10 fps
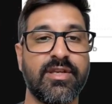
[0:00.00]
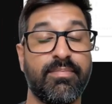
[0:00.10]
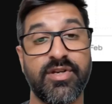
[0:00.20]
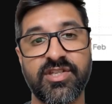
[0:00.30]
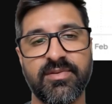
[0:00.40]
to
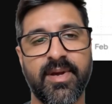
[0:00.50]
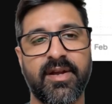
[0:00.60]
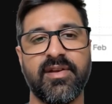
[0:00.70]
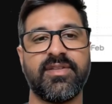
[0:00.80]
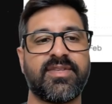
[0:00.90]
prediction
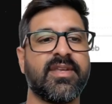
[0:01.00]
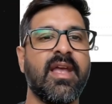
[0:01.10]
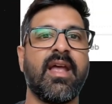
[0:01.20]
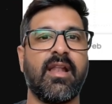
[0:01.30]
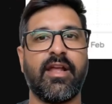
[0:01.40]
markets
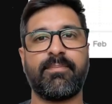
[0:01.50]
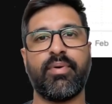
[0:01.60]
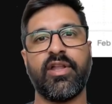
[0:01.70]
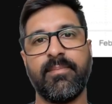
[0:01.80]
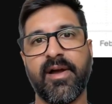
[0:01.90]
like
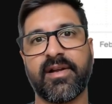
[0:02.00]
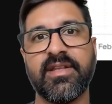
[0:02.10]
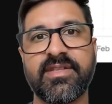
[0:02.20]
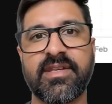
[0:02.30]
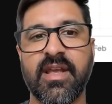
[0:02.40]
poly
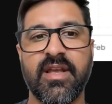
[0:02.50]
markets.